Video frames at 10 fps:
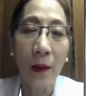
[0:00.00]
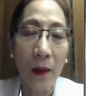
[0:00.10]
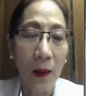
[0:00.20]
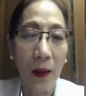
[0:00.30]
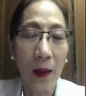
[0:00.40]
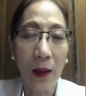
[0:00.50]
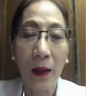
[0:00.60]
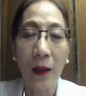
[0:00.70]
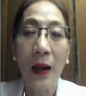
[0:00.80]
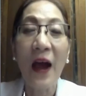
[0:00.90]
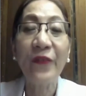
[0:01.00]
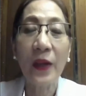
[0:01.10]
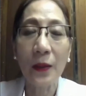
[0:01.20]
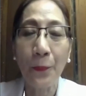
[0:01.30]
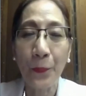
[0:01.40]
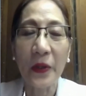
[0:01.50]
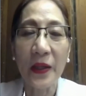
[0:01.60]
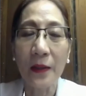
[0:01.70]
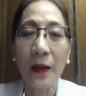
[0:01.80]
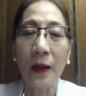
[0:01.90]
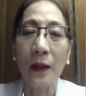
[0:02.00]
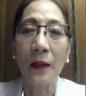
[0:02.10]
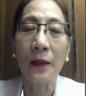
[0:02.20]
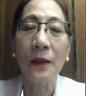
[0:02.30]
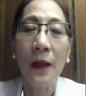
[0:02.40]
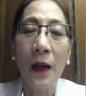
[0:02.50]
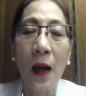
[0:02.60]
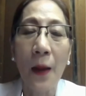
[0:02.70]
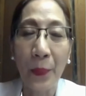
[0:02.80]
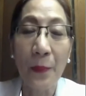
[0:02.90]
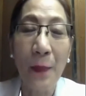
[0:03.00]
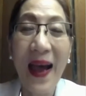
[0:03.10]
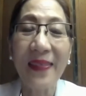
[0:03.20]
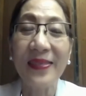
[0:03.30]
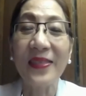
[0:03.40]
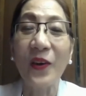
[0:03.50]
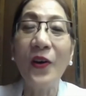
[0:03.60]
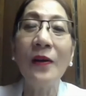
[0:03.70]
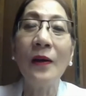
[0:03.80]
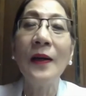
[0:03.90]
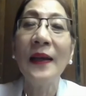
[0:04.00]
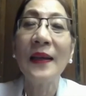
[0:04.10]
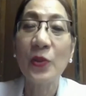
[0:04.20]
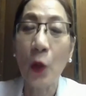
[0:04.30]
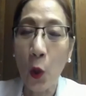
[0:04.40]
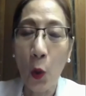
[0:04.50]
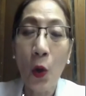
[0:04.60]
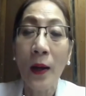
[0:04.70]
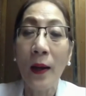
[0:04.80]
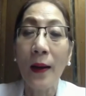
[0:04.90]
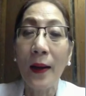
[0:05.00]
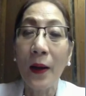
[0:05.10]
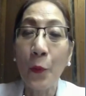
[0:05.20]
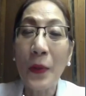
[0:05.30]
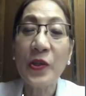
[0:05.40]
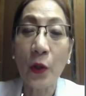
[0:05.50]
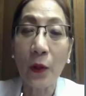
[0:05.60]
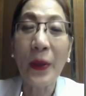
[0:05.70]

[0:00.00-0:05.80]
half kilo per month. Oh? So we